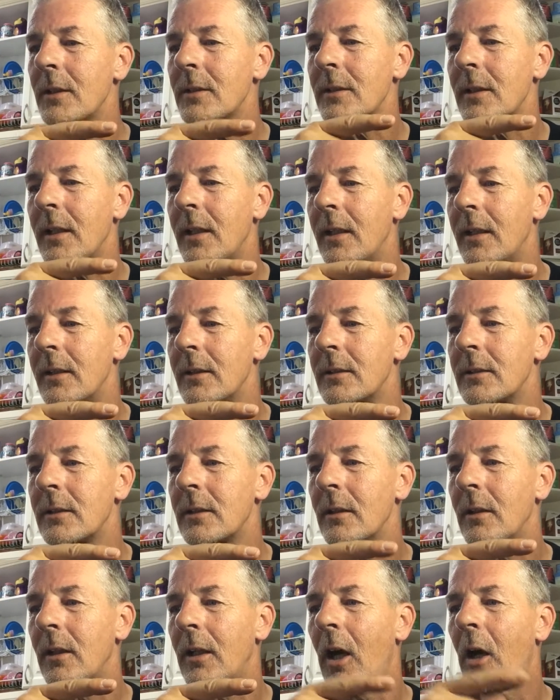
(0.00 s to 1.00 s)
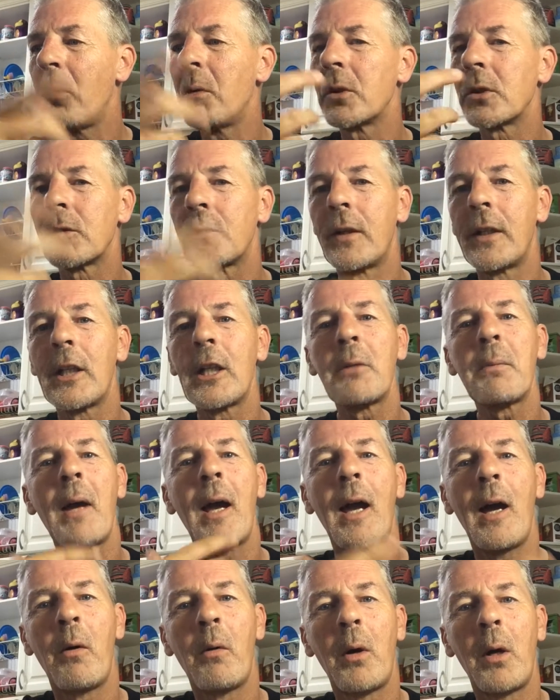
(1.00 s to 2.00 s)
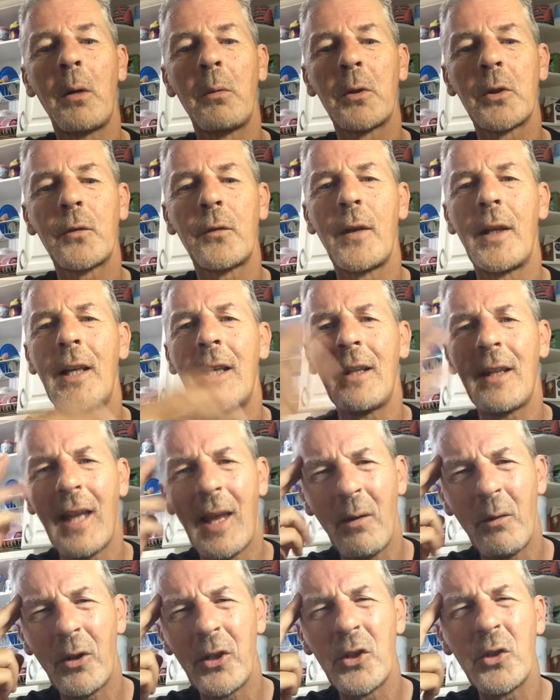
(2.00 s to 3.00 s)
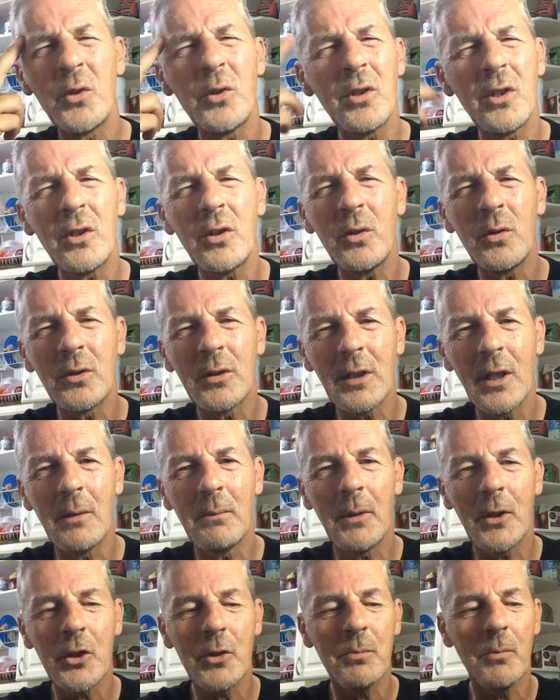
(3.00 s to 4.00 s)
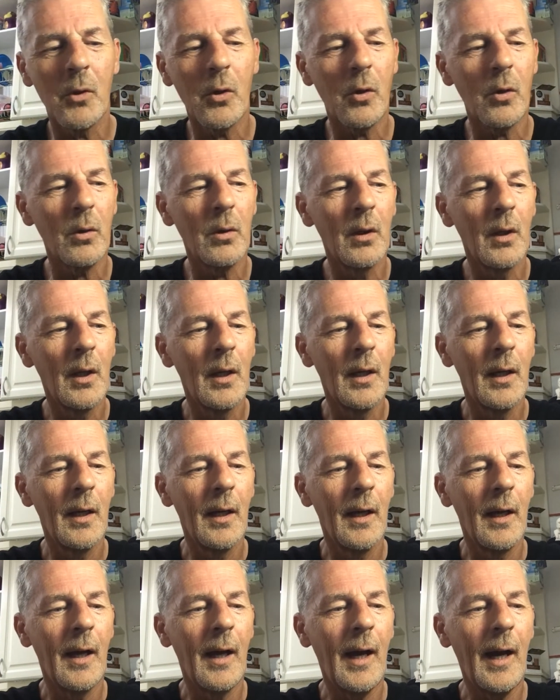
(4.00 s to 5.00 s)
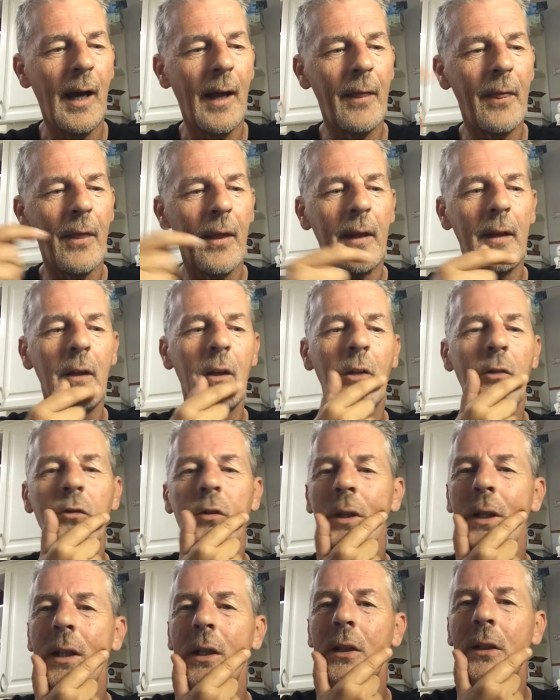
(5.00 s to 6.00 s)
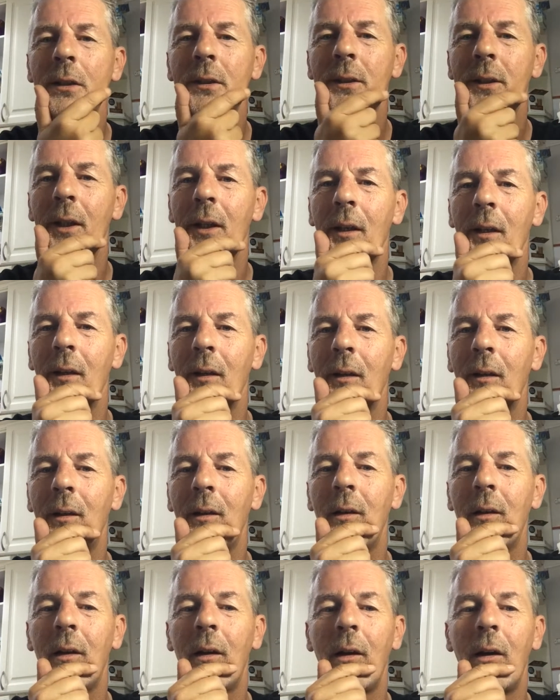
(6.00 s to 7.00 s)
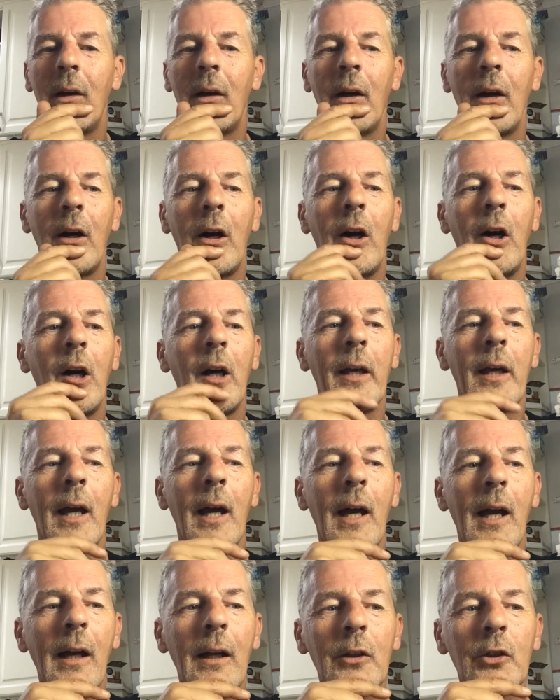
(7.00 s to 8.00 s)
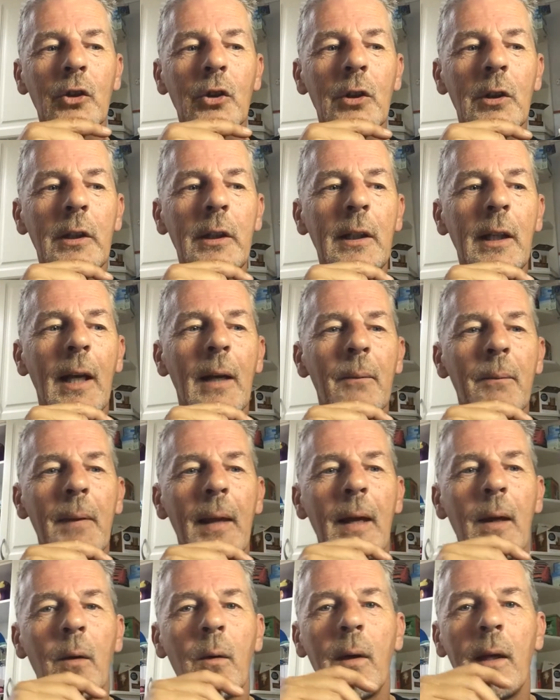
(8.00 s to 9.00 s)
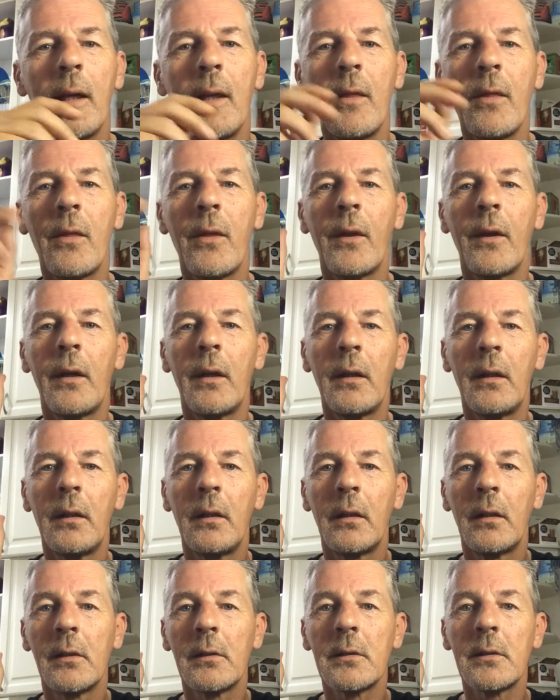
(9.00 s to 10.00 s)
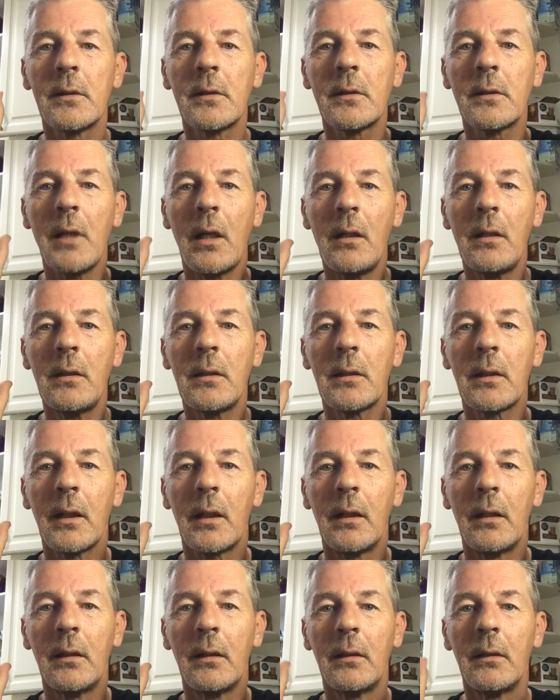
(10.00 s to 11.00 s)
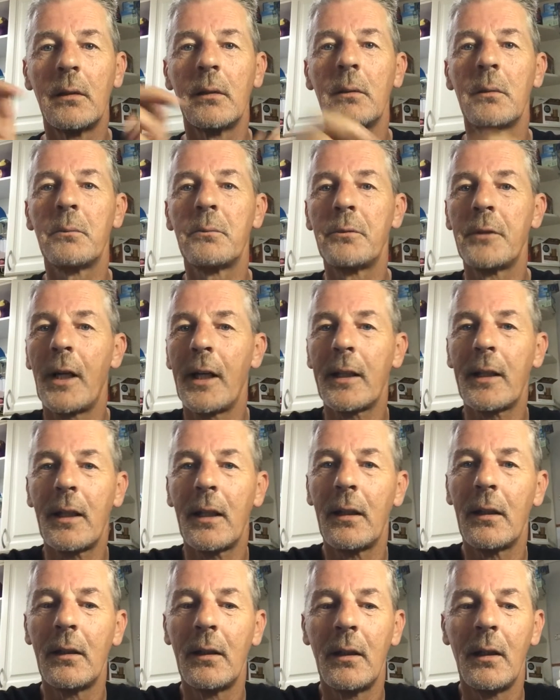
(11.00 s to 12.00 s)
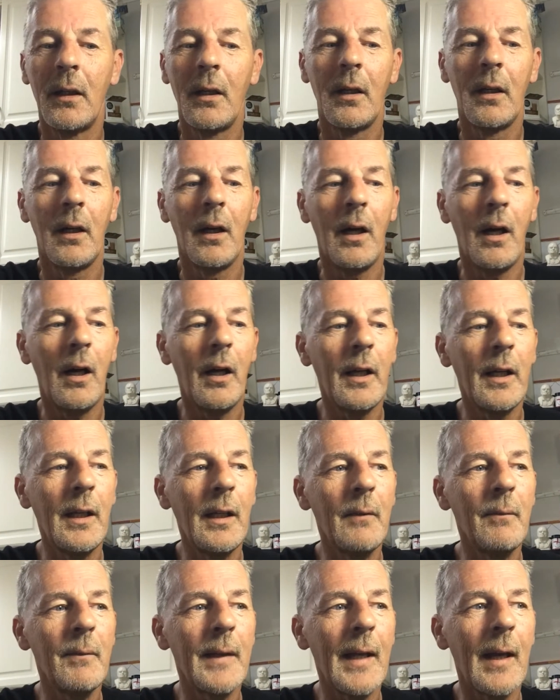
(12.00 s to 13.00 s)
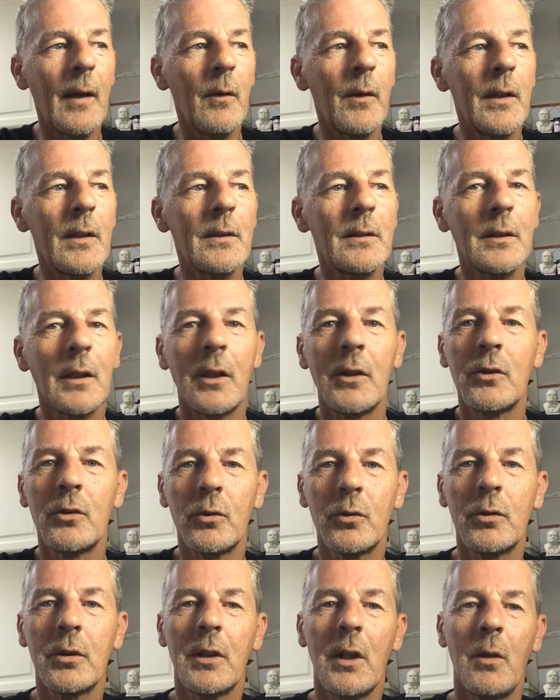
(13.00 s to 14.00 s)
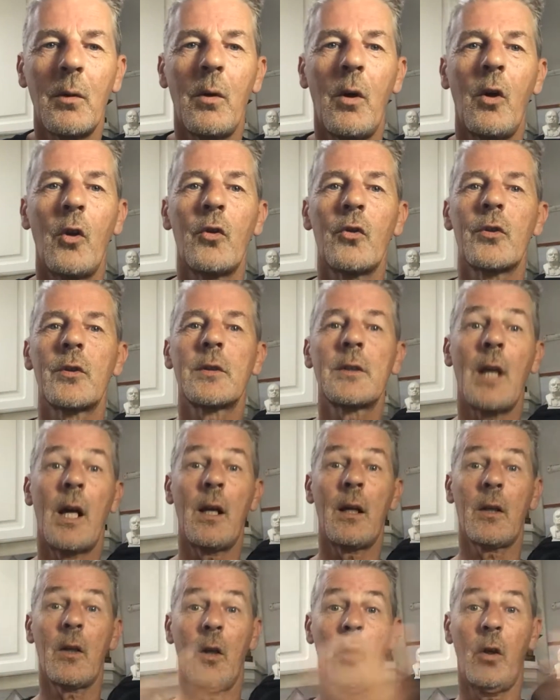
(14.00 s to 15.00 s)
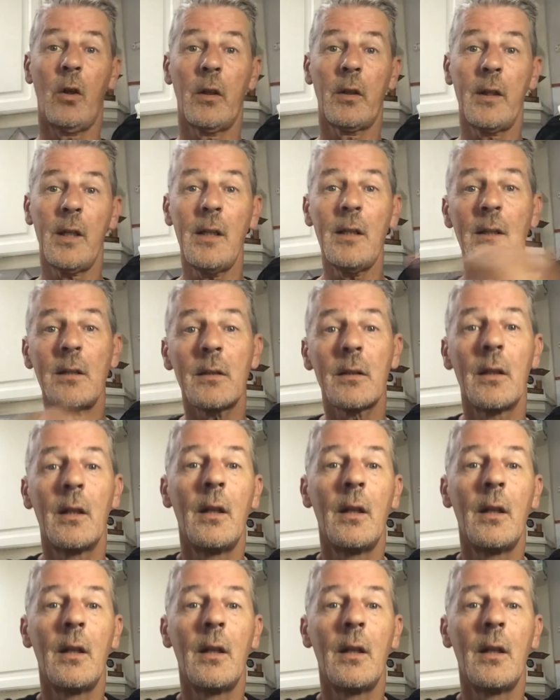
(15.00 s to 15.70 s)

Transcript: this is, I was thinking about how I was feeling and how I used to do so much more, and then I realised that I actually am now in the Saga bracket. I am now entitled to go on Saga holidays,